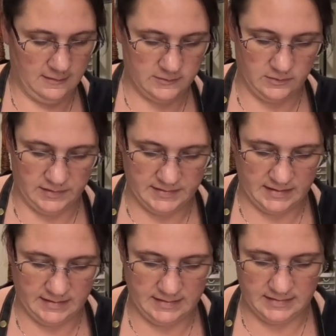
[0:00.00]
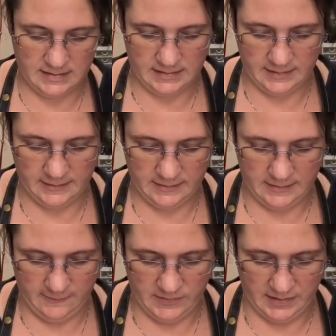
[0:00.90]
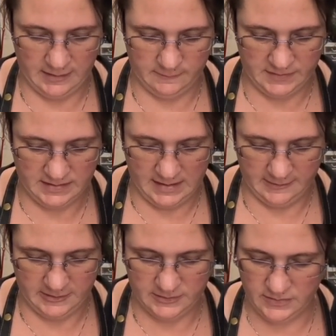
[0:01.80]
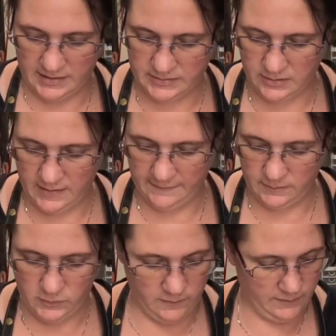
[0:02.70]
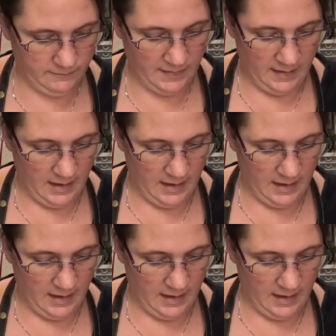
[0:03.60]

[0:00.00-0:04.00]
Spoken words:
So let's get this clear in here. I want to get them set just right so I don't have to move them.